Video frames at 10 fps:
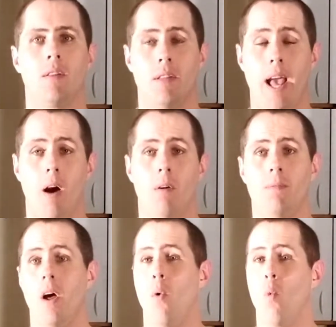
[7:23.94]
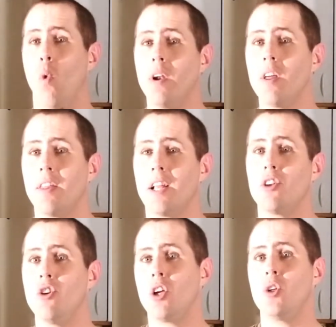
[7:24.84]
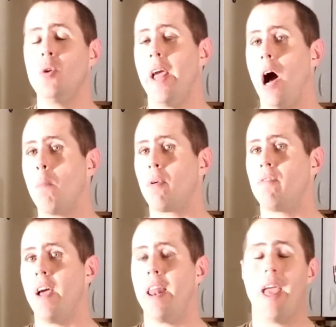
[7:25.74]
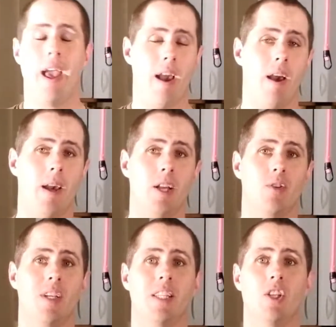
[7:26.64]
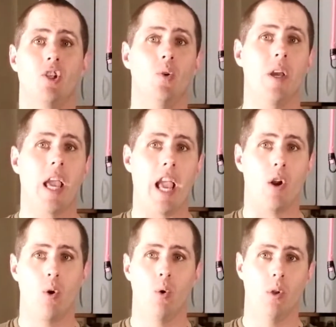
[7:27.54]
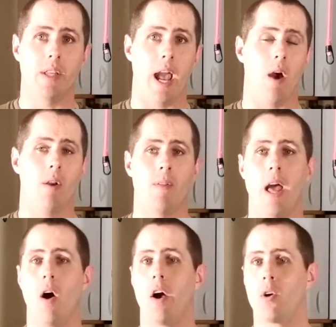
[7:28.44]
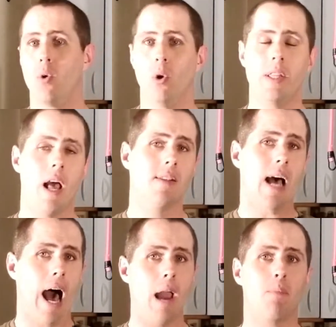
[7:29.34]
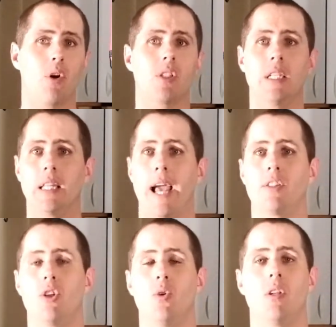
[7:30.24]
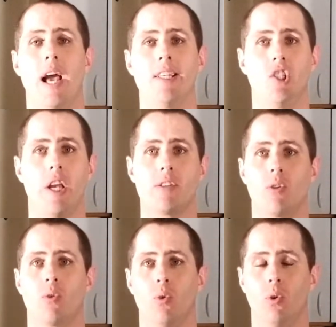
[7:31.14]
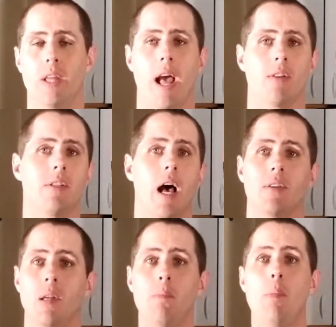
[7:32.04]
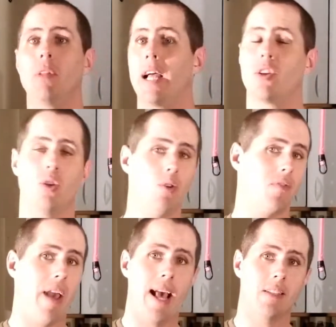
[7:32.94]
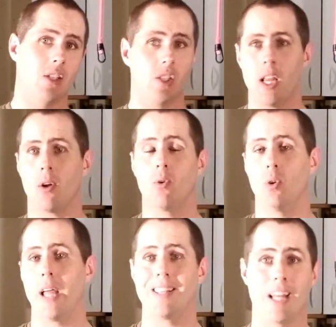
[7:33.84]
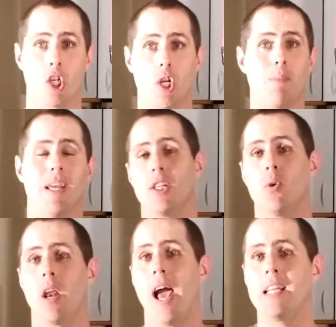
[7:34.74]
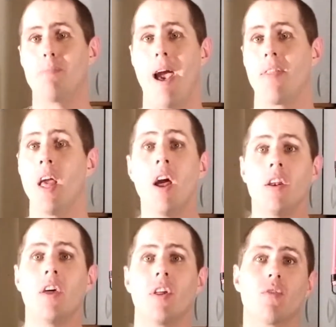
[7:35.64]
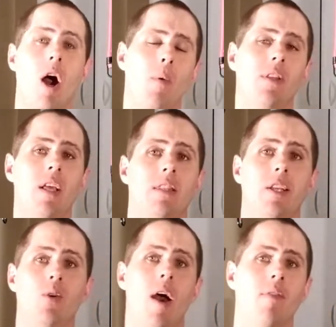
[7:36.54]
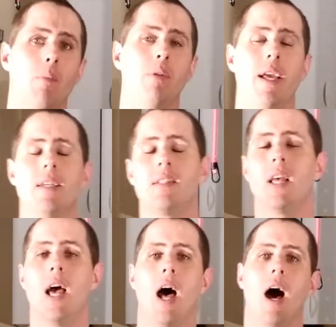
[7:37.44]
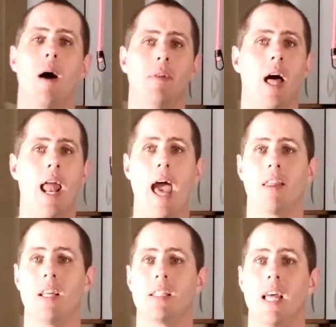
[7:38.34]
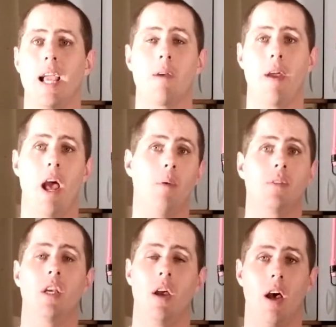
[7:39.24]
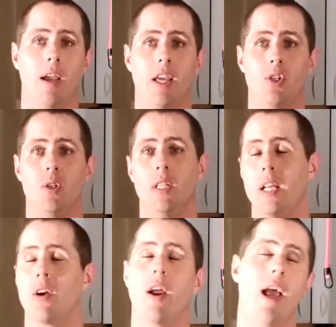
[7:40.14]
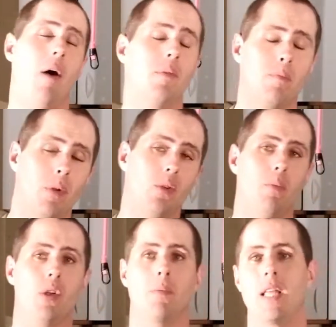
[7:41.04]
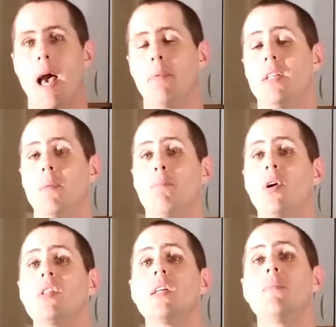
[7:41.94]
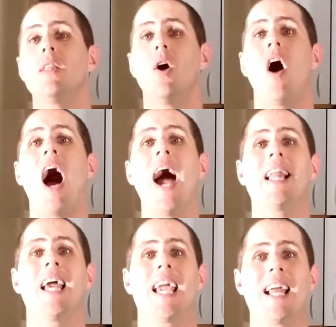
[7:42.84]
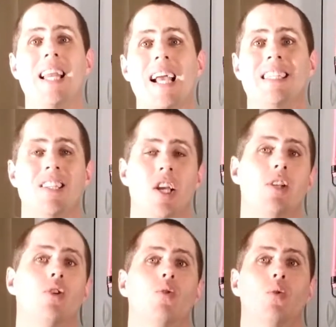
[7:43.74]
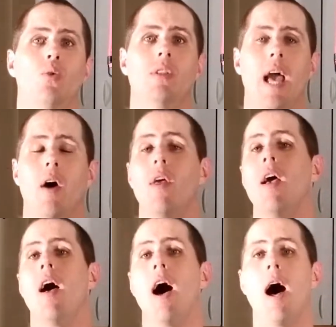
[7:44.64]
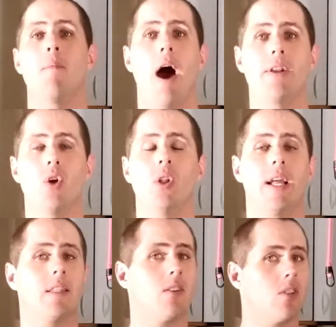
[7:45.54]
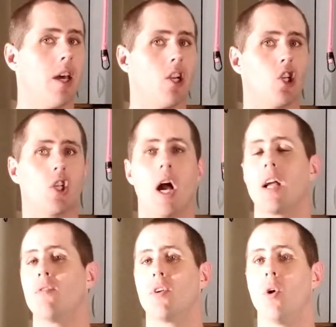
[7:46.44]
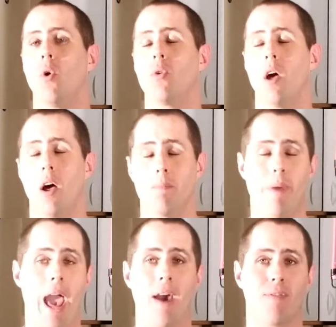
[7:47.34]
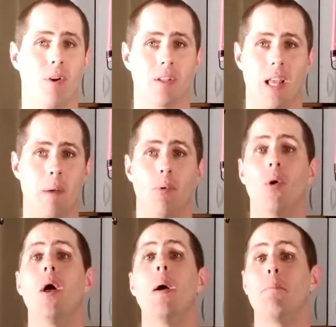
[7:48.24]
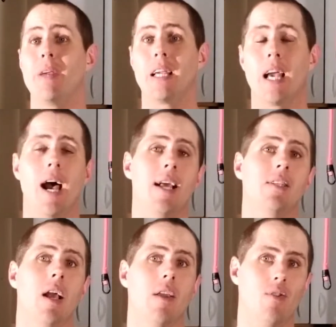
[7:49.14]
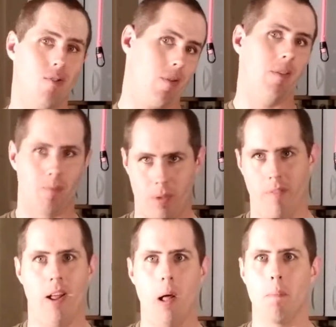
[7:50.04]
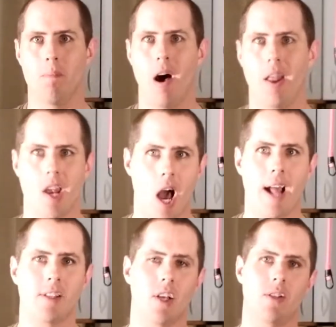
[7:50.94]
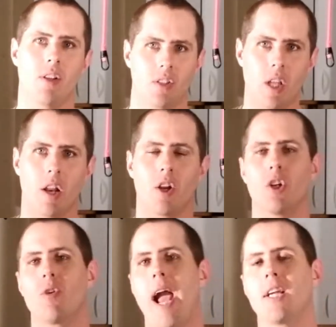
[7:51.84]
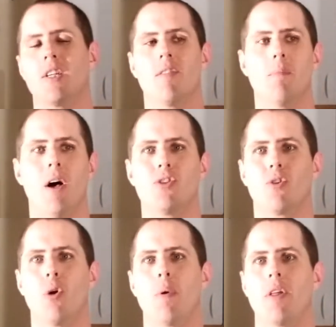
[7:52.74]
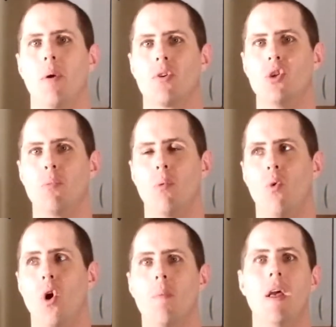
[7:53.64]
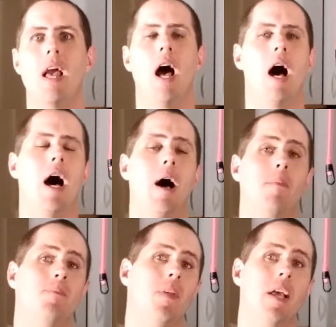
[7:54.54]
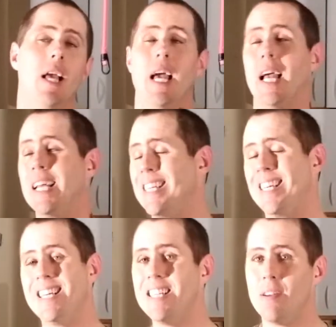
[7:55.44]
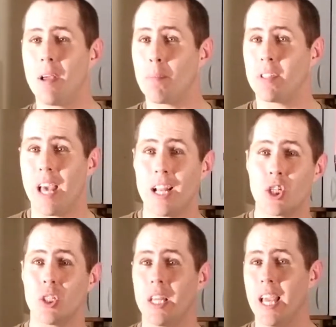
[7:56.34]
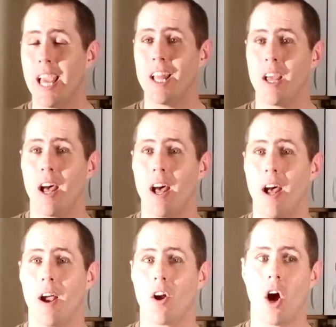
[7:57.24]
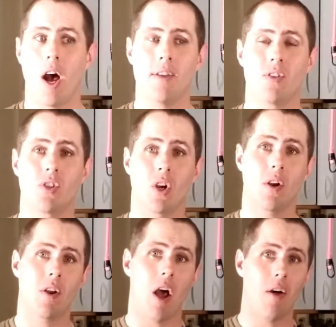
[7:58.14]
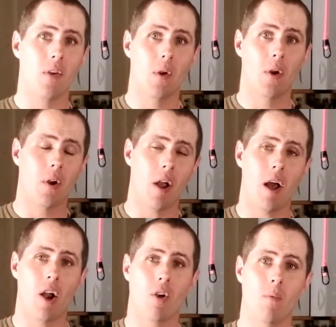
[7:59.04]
Now, one other thing that you can do to help prevent uh, injuries is doing a cool down. Now, cool downs, I personally like to do nice, gentle cool downs. Now, some people like to do fast and sudden cool downs, like jumping into an ice bath. Nothing wrong with it. They do have their place. Um, a lot of athletes like them. It helps uh, get you leaner. It helps boost your metabolism. Personally, me though, I like a nice, gentle cool down. Um, I don't like the sudden shock of a cold uh, bath, for example, because you can develop uh, knots because of the sudden contraction of the muscle group. Here they were super warm. Um, you can potentially uh, cause certain other uh,